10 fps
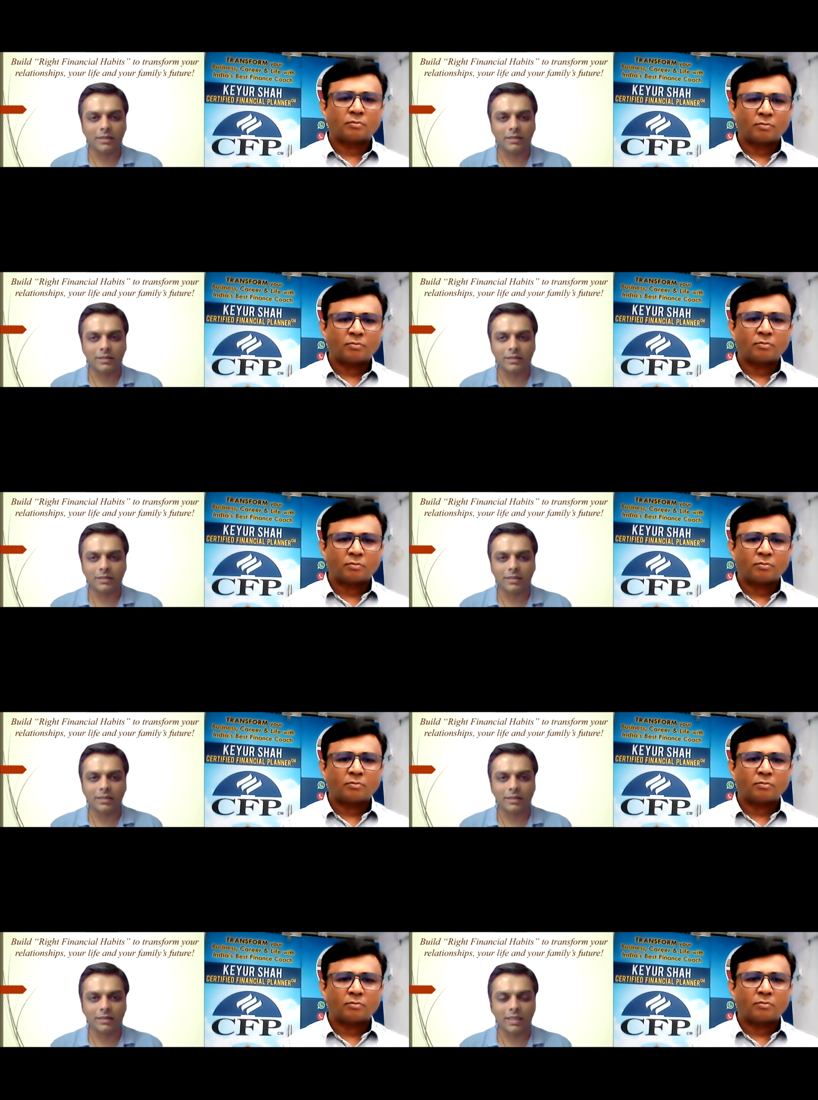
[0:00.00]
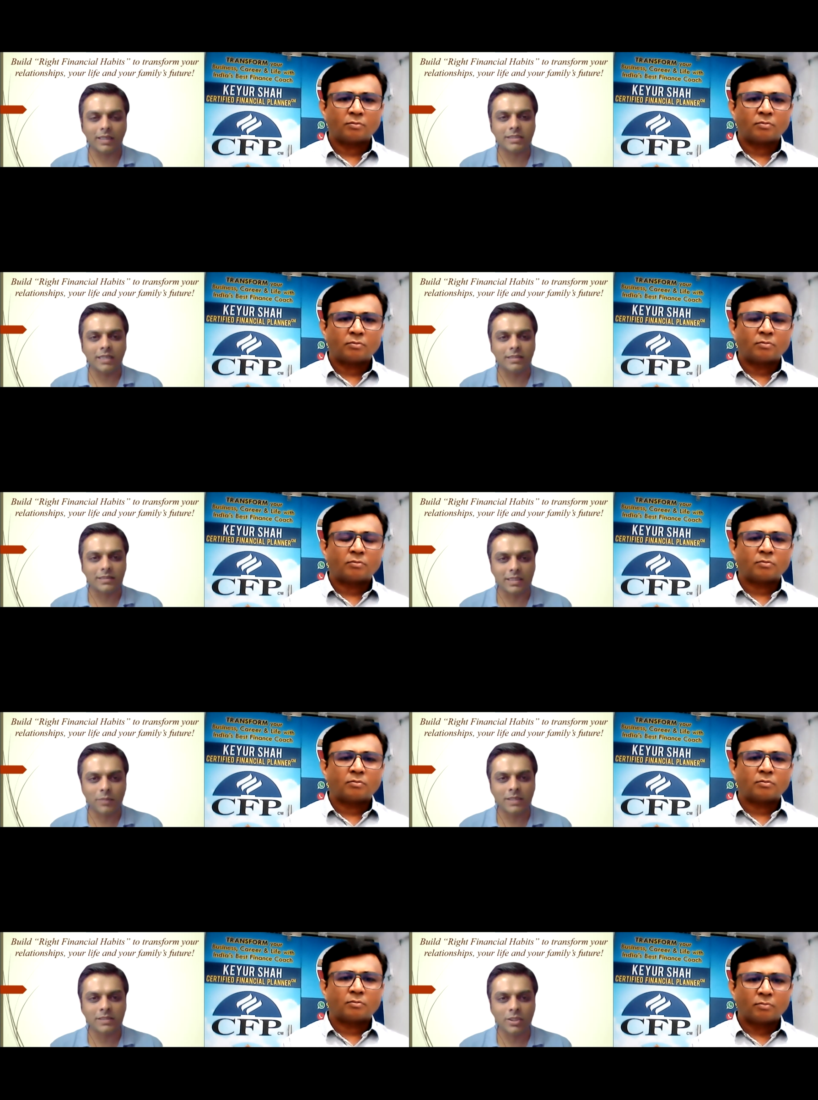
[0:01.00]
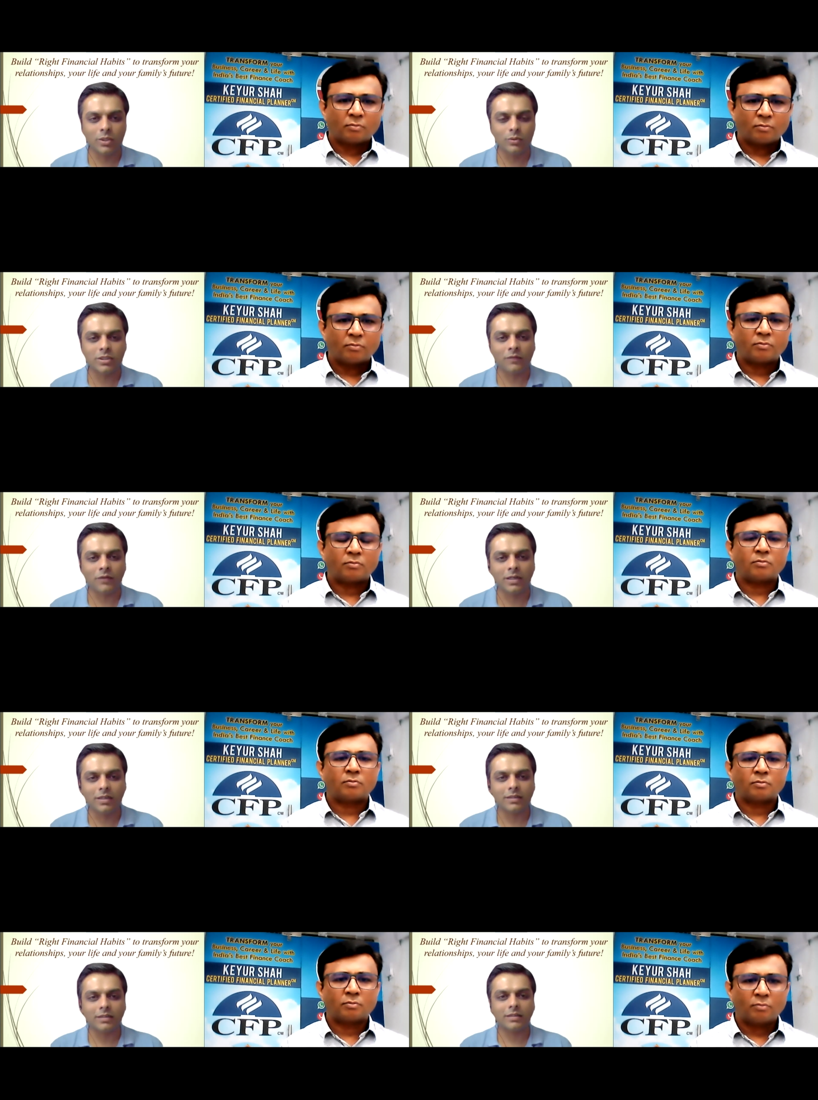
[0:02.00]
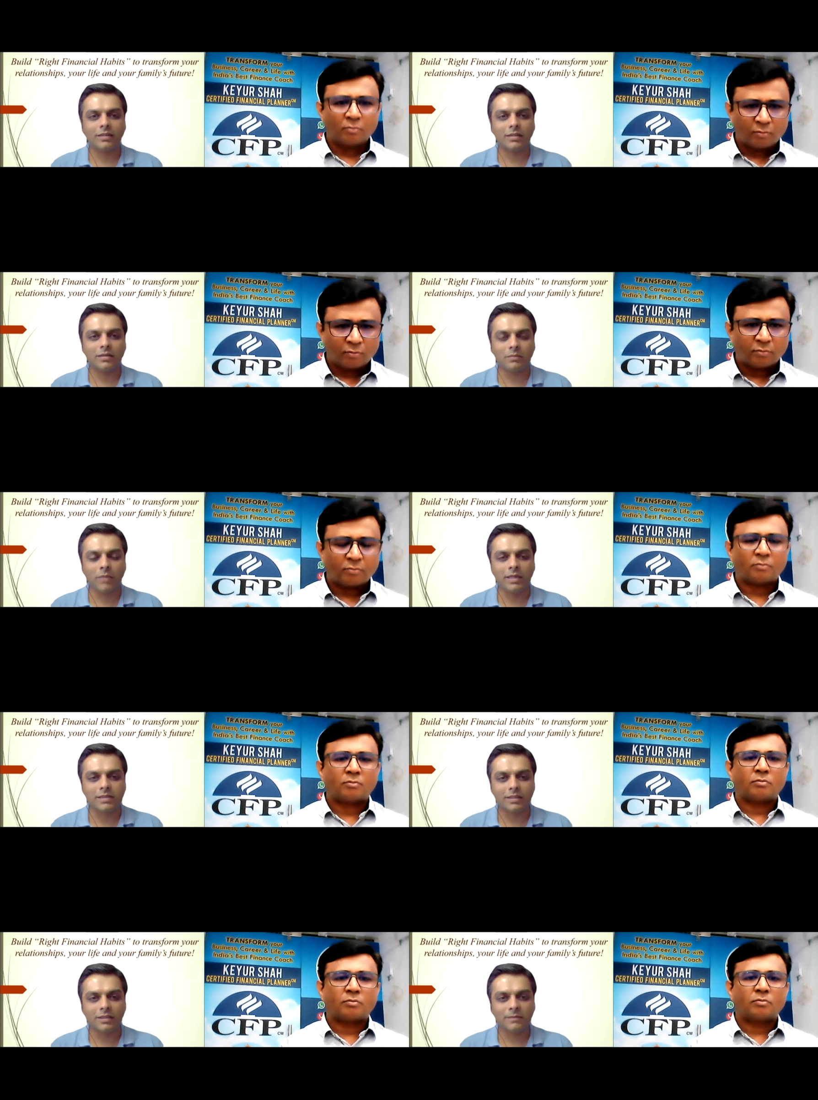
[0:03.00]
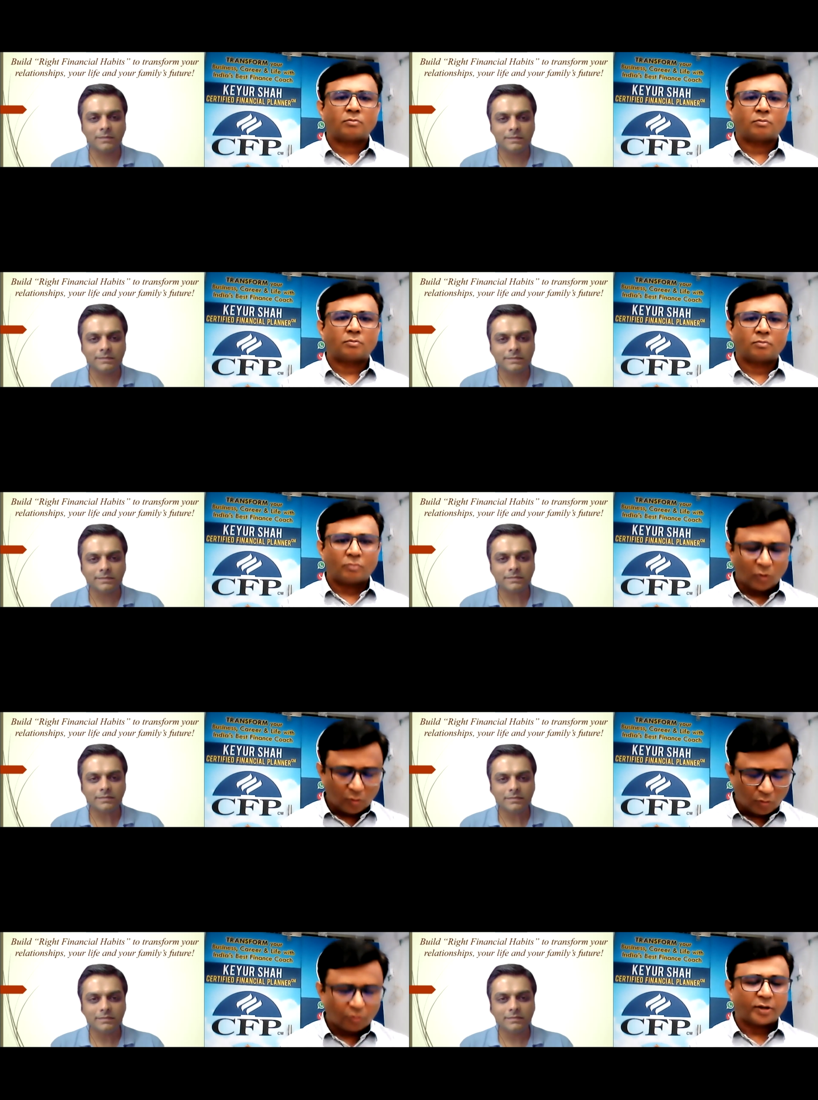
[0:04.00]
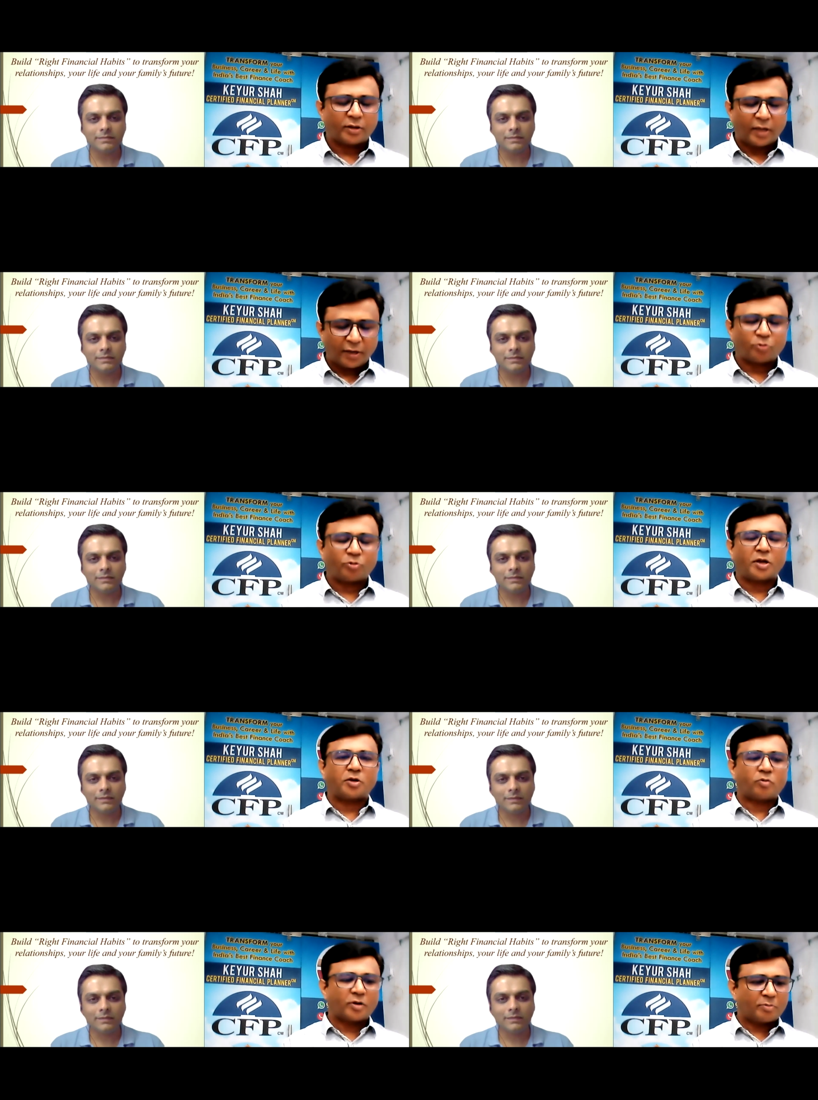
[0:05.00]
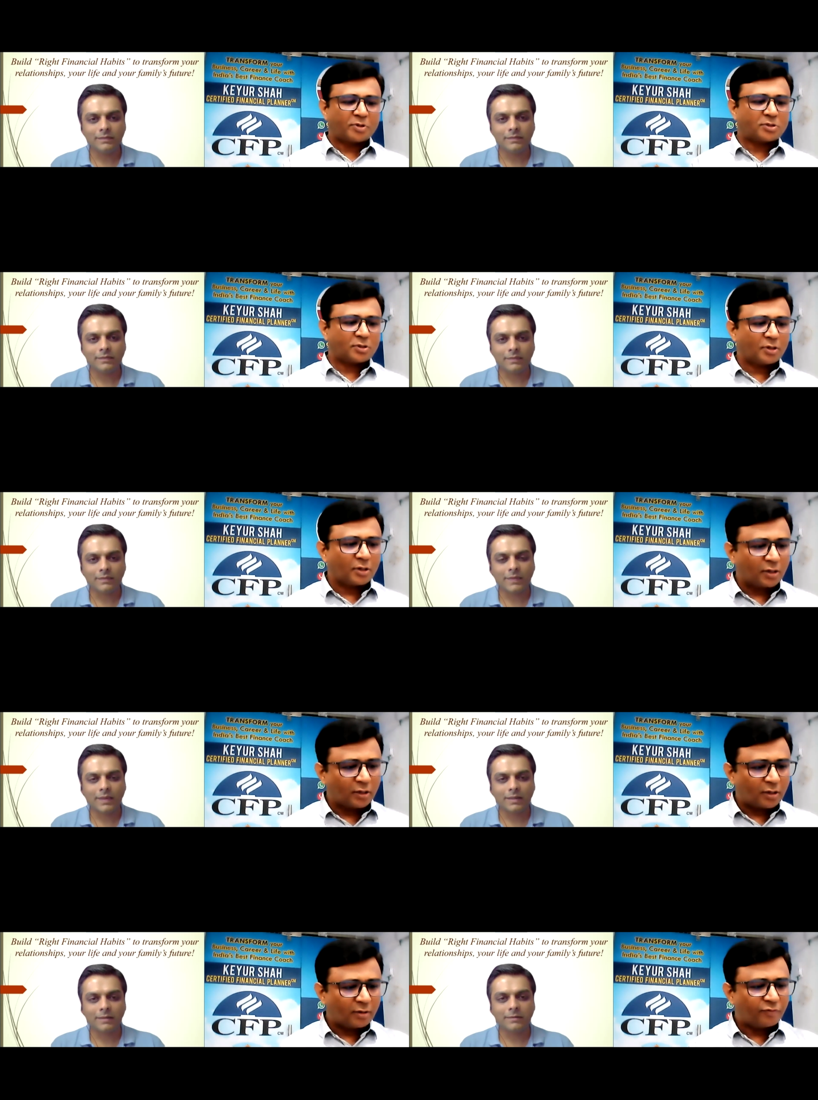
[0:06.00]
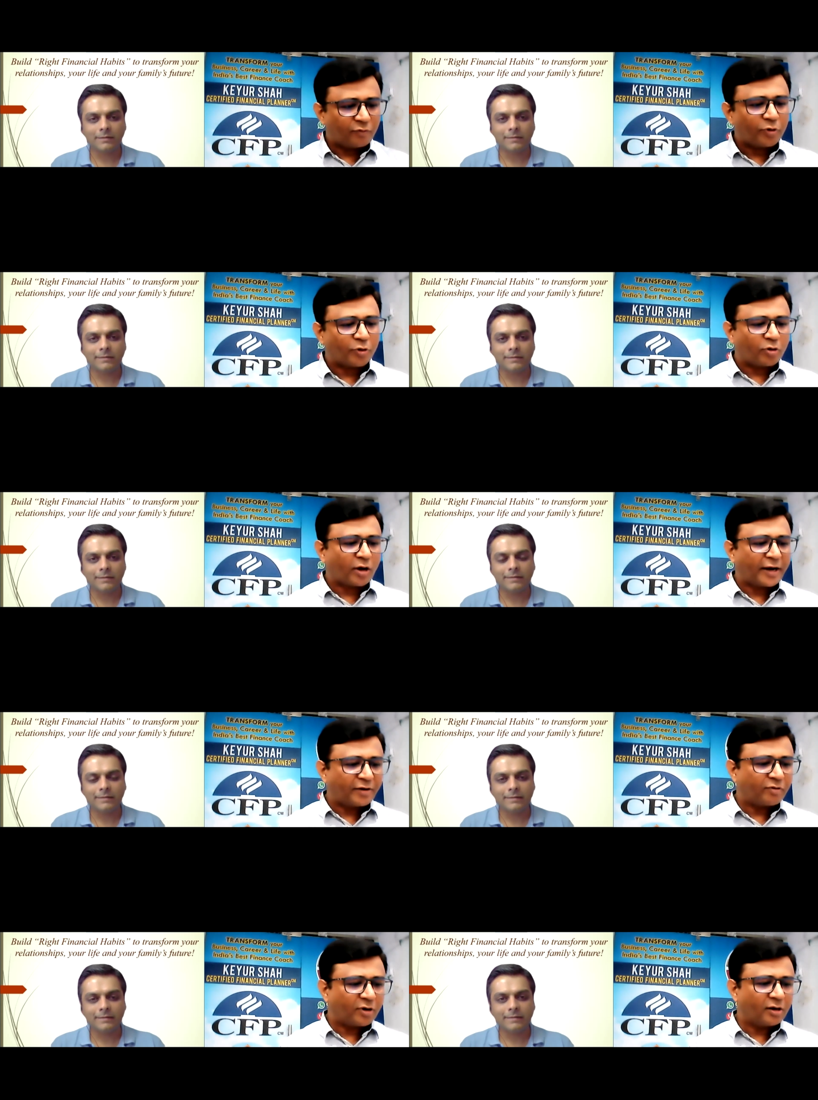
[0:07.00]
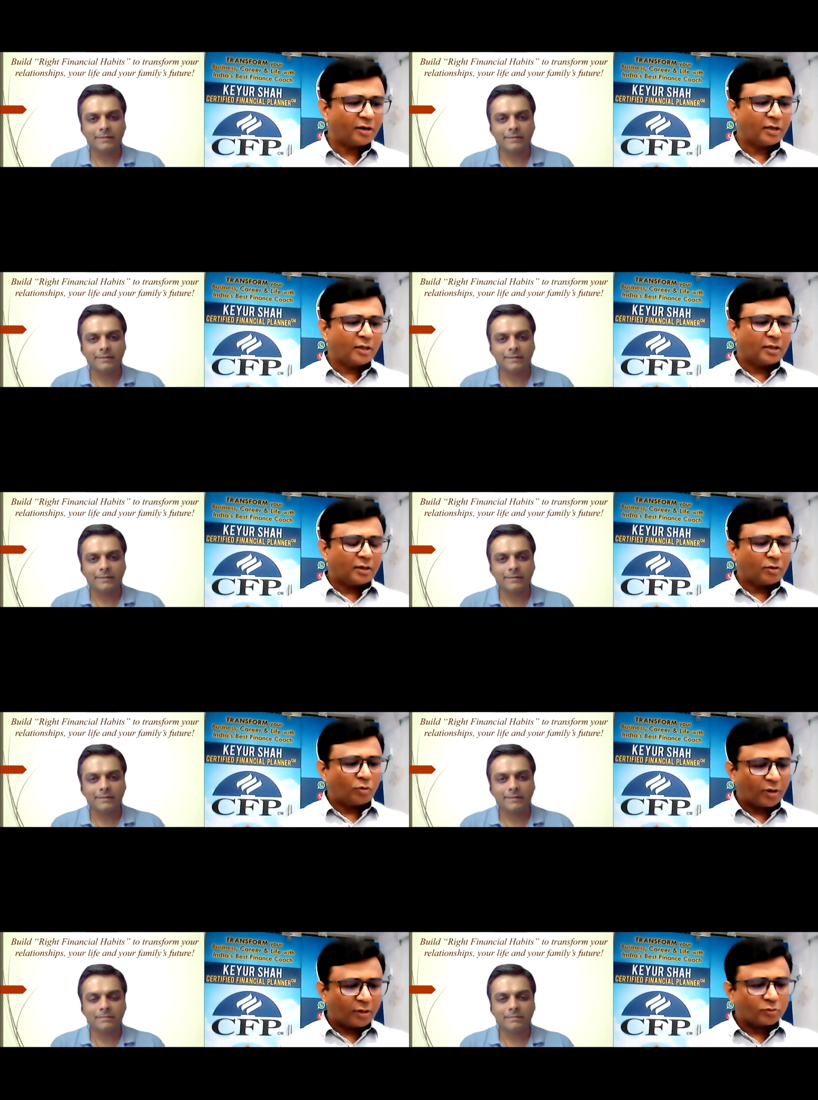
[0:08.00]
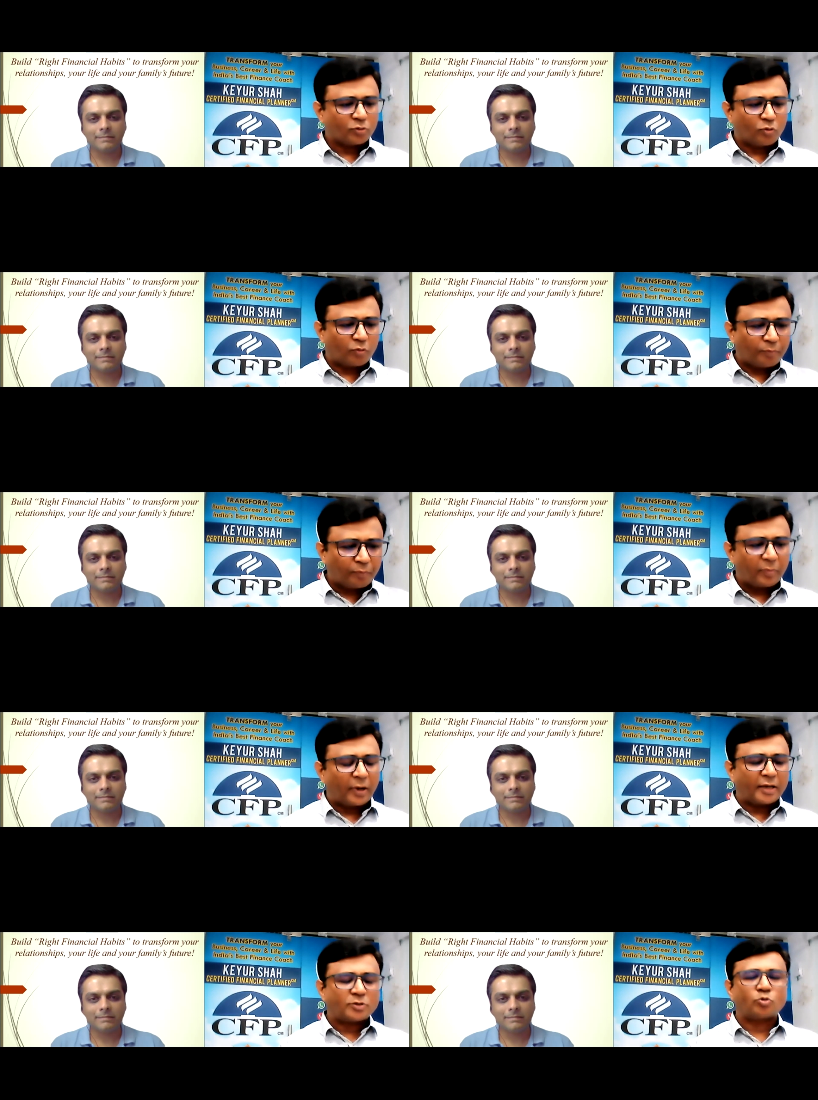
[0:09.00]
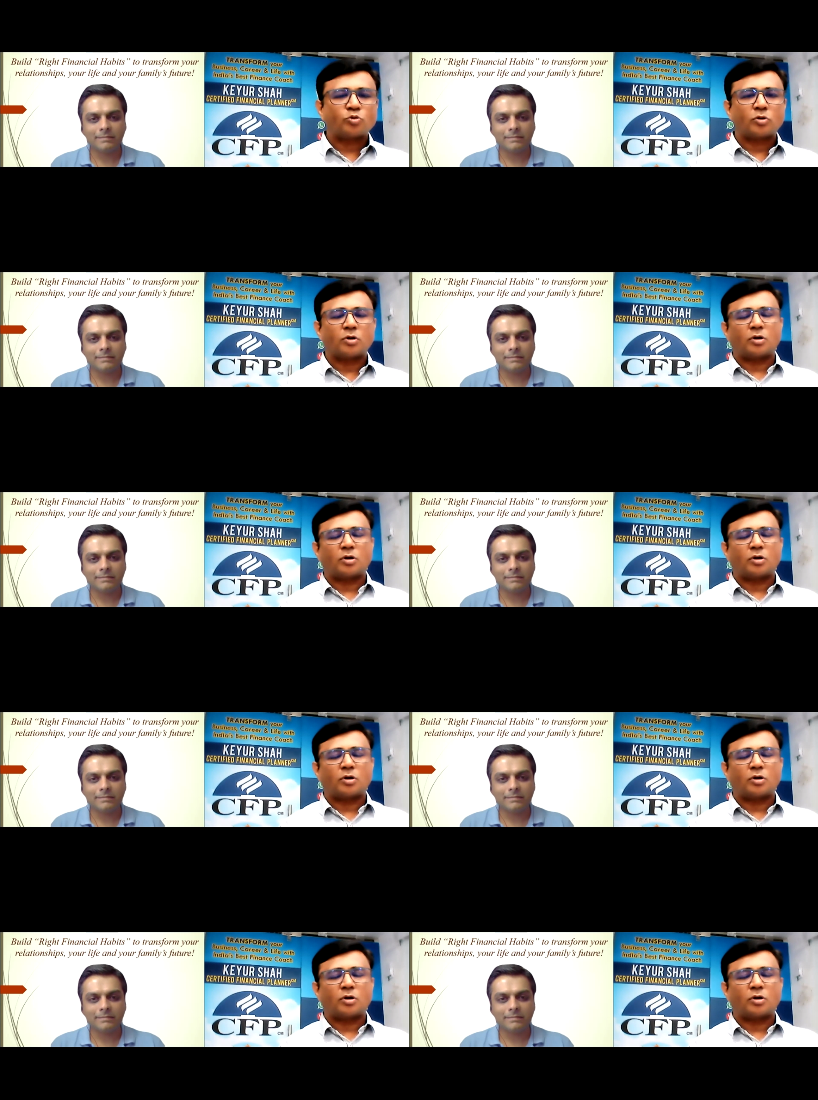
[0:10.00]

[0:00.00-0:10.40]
Speaker 1: uh, it changes it brings a huge different mindset
Speaker 2: okay thank you thank you very much uh, for your kind word okay so as you